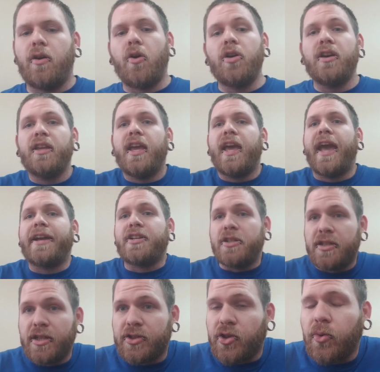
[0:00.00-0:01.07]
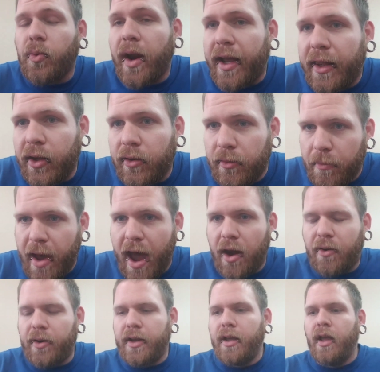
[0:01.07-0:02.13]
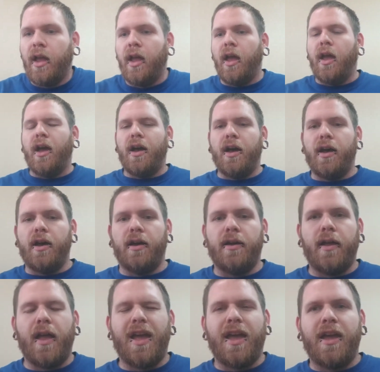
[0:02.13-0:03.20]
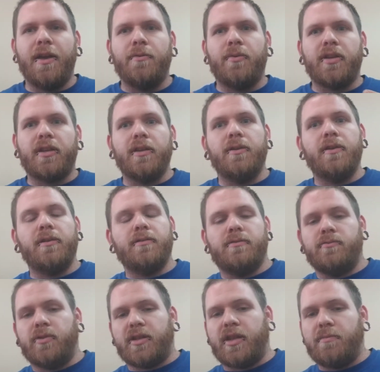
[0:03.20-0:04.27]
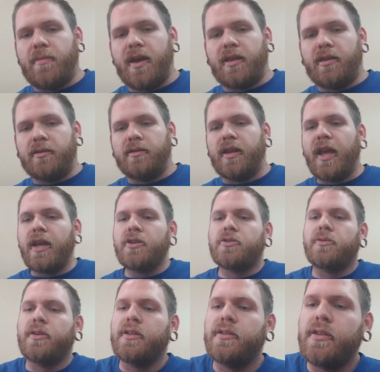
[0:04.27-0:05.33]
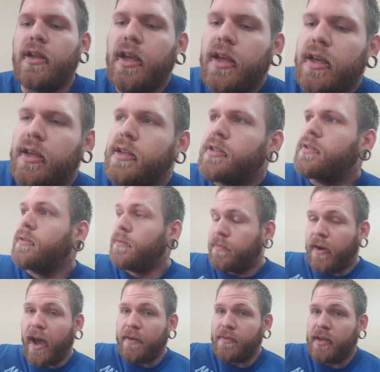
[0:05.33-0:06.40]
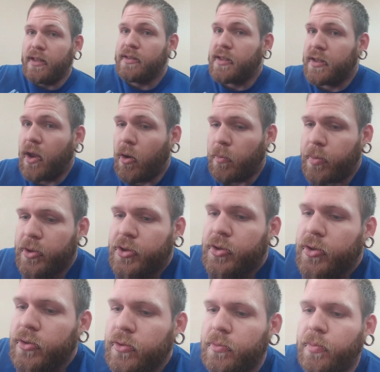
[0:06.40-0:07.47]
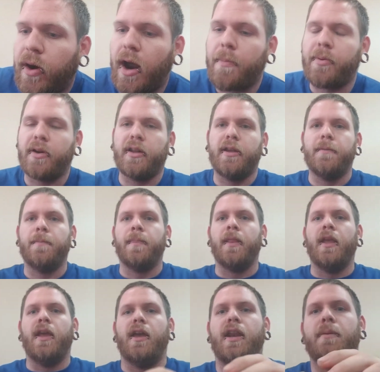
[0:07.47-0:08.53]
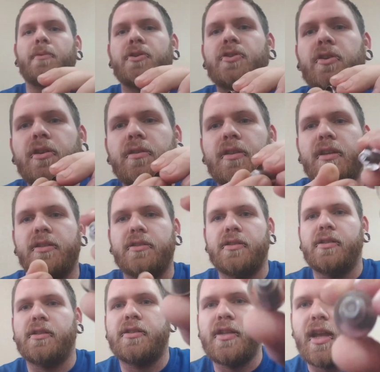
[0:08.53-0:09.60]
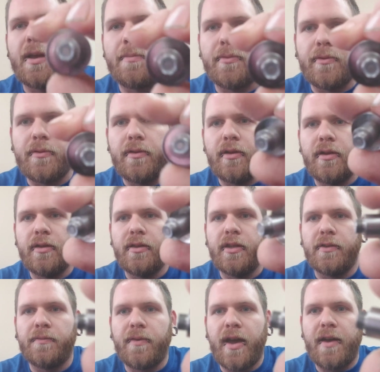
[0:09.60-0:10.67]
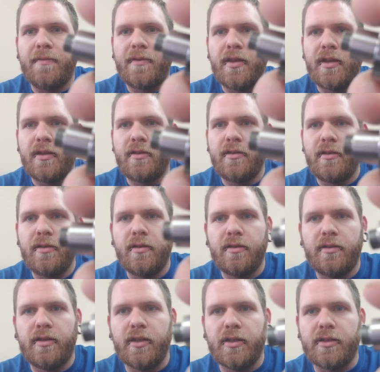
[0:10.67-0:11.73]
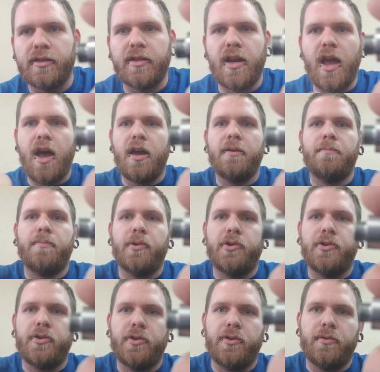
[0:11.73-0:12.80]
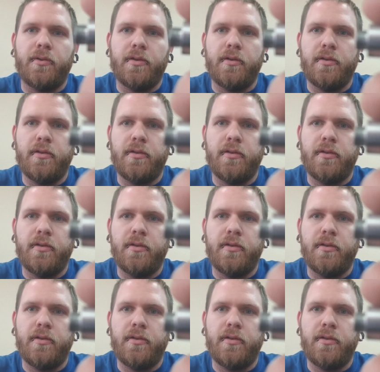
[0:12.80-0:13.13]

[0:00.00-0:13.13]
RDA actually sits directly on the battery. And what can make that dangerous is 510s that don't protrude properly. And I'm going to show you this as an example. This 510 does not protrude.